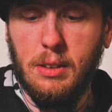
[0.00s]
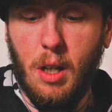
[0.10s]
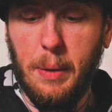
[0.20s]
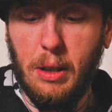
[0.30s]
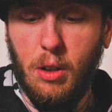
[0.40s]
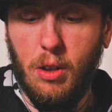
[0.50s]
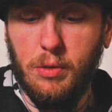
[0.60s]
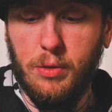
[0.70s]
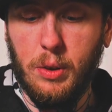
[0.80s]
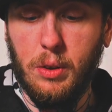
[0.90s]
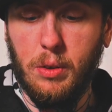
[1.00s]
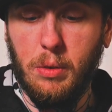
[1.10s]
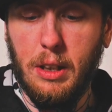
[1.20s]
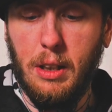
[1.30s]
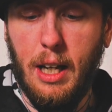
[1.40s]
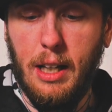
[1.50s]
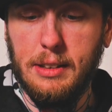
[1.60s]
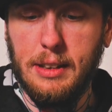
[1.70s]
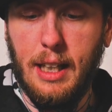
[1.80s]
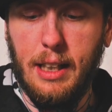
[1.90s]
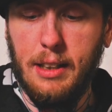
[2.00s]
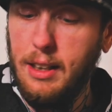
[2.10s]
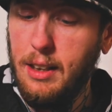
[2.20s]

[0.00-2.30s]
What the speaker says: coming along for you to realize that,